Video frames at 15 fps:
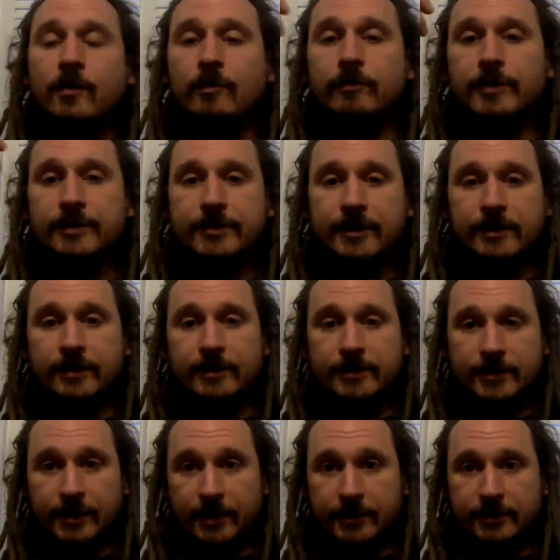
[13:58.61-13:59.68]
we'd be seeing
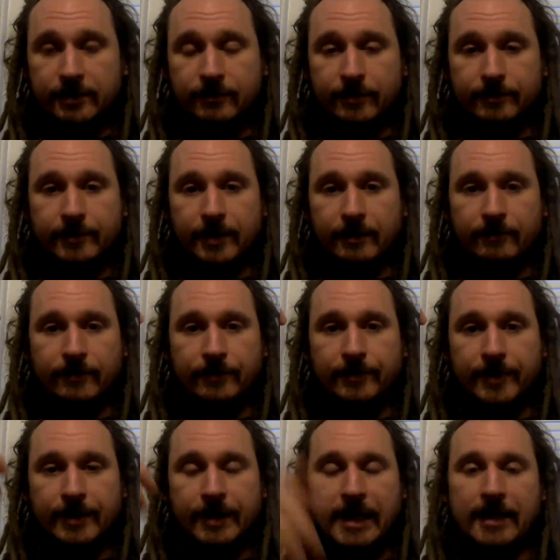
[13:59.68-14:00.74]
these things, and we'd
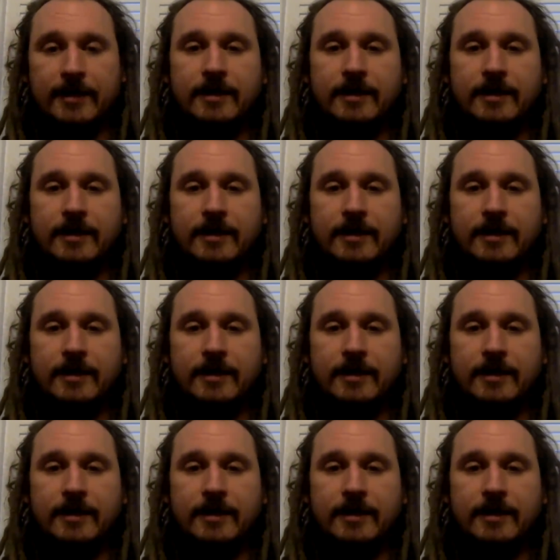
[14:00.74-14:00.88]
be like,